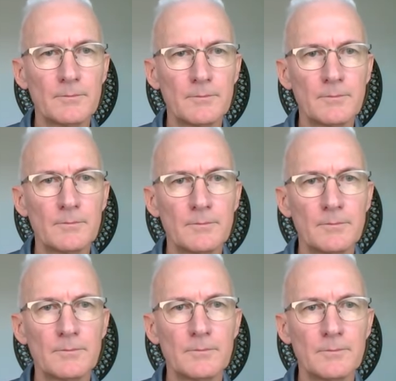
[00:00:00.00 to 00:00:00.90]

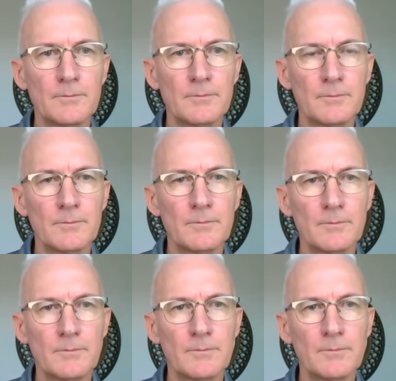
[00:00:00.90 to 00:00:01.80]

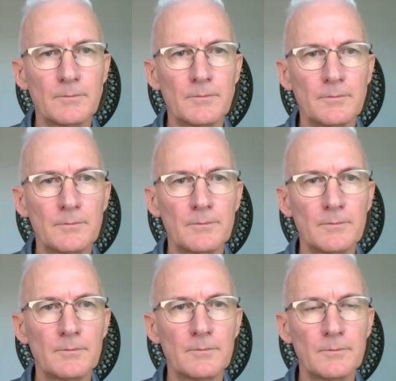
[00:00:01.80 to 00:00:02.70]

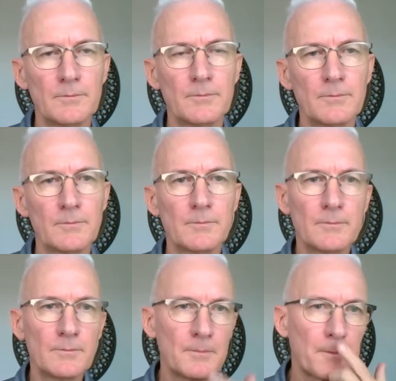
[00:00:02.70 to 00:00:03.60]

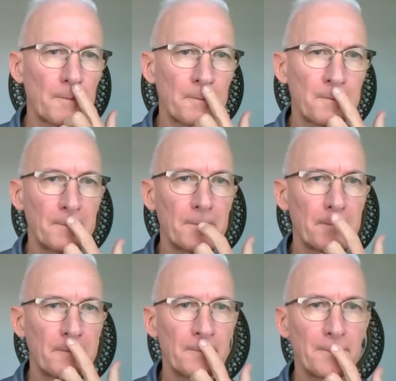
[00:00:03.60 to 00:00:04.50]

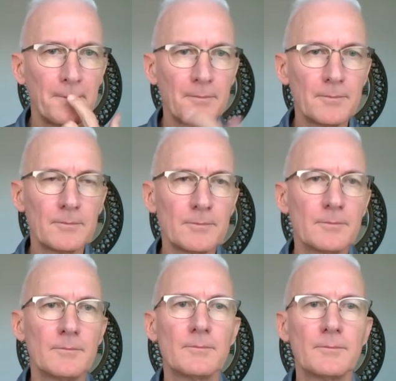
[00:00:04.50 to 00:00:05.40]

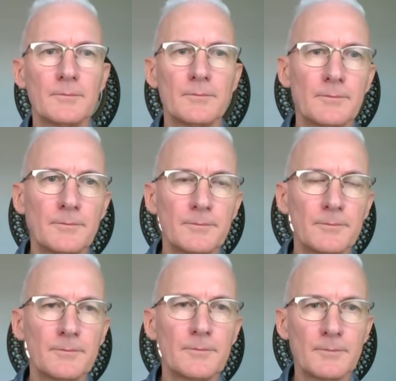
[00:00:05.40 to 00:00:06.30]

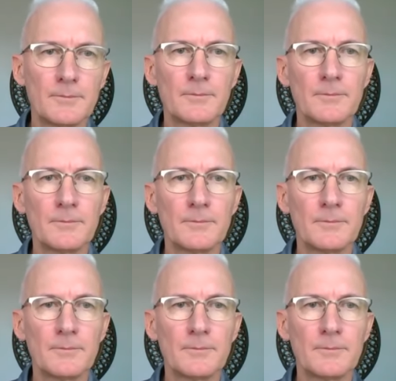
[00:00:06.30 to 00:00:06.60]
(not speaking)